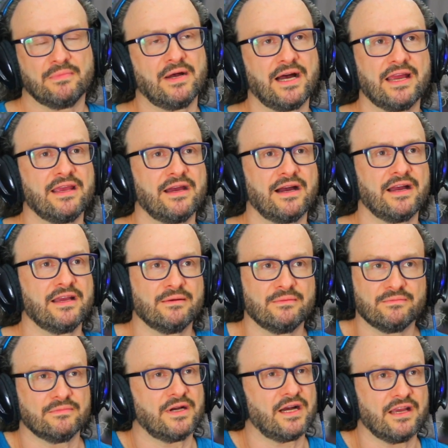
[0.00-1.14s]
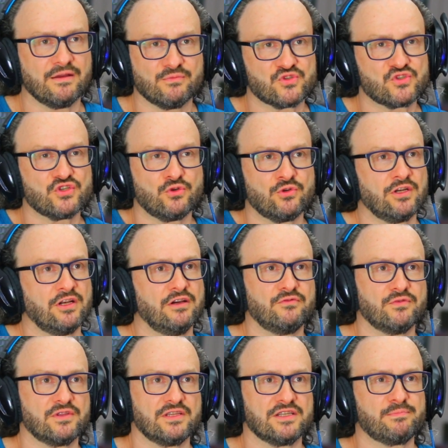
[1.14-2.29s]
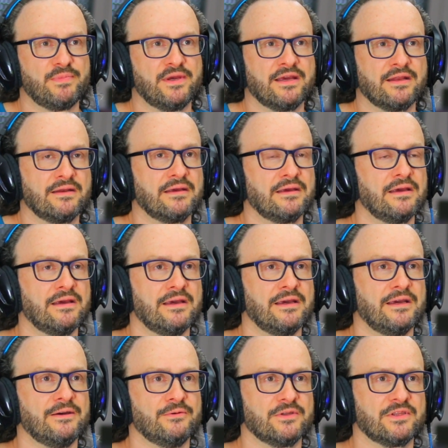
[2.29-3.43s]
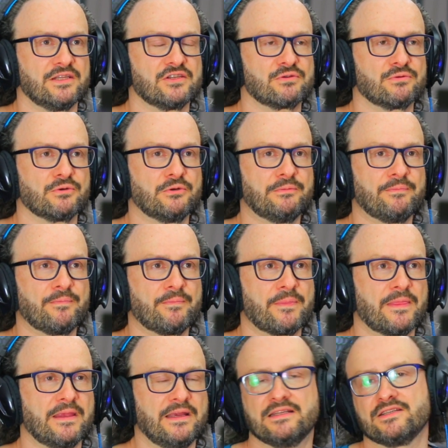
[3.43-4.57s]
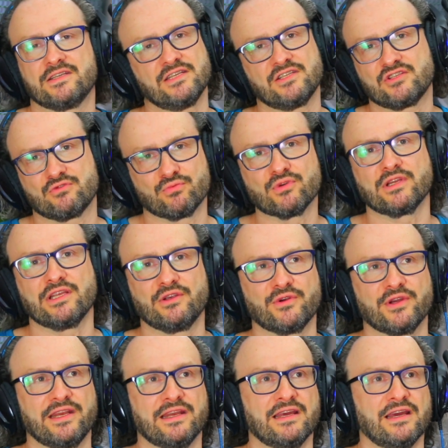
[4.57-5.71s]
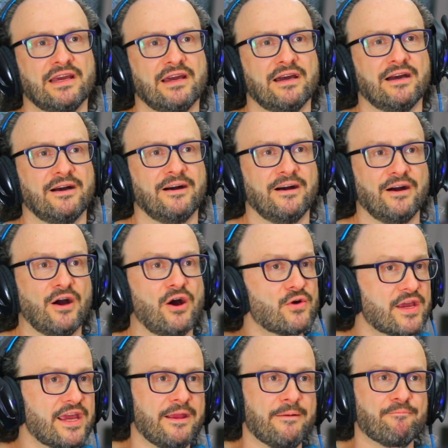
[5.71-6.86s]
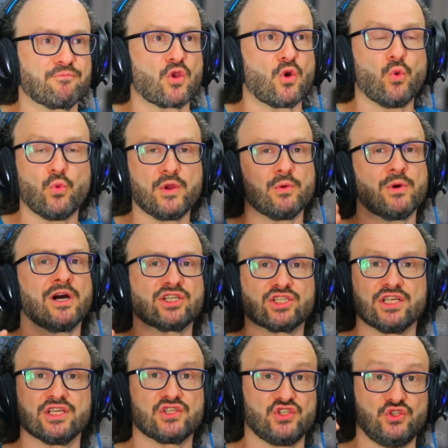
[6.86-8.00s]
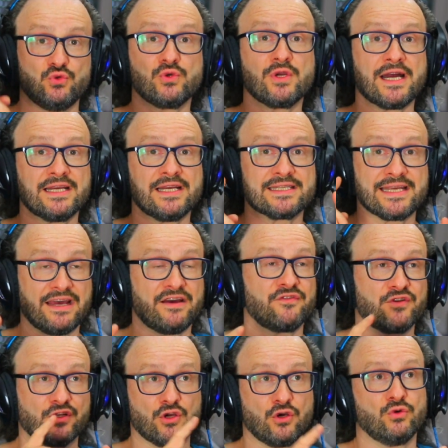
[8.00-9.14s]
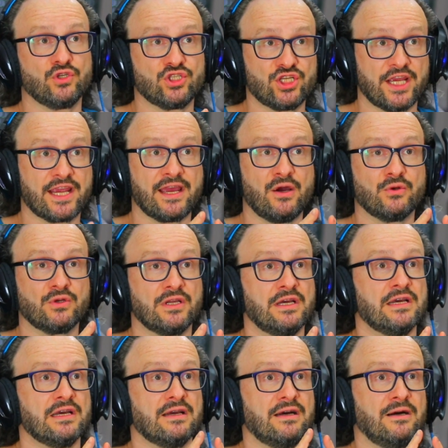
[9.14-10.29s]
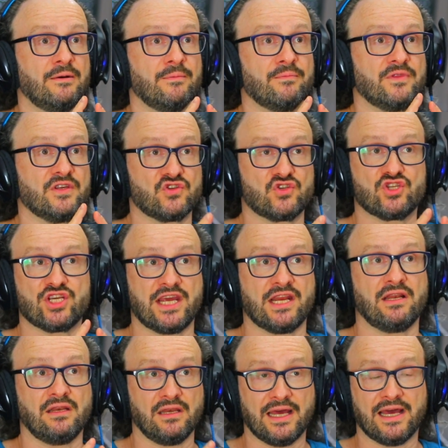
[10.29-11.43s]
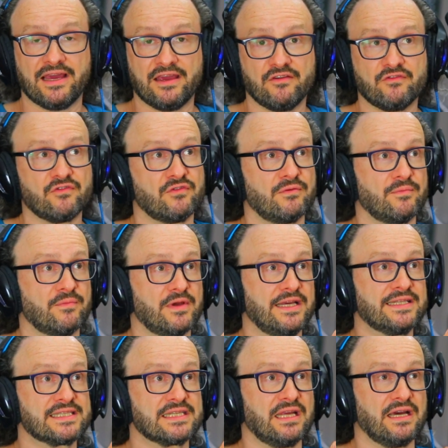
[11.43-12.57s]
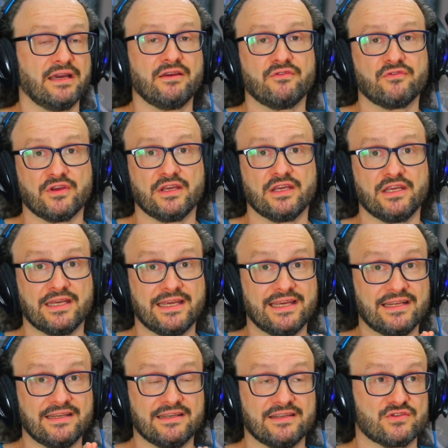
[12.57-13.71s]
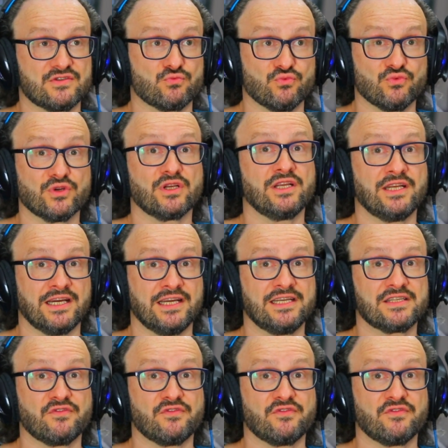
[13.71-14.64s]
I am so in love with this band, with this group. It's really great. Okay, we watched this. You guys have to go and check out this channel live. It's live. It is really nice.